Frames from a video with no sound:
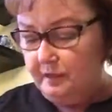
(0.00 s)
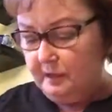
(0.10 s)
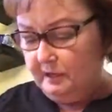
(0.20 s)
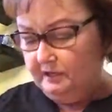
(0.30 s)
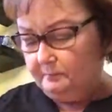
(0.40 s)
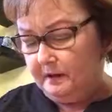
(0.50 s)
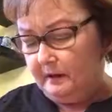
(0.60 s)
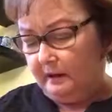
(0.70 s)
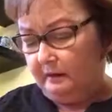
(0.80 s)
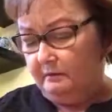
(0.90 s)
And it's
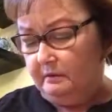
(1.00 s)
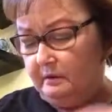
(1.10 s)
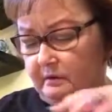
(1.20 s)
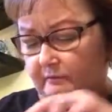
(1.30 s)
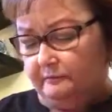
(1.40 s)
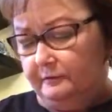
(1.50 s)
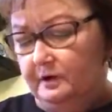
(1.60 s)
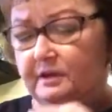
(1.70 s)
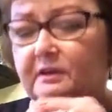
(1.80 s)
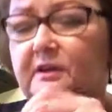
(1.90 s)
by
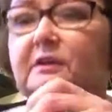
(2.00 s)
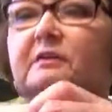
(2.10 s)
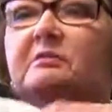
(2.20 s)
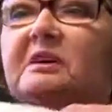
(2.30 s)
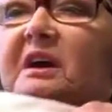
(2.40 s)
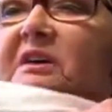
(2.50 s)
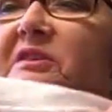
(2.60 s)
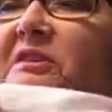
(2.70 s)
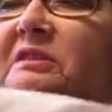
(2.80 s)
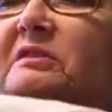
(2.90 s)
Freed Knit
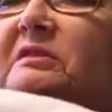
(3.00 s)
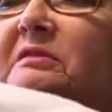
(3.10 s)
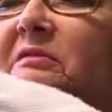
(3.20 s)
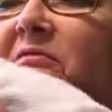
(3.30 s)
Creations.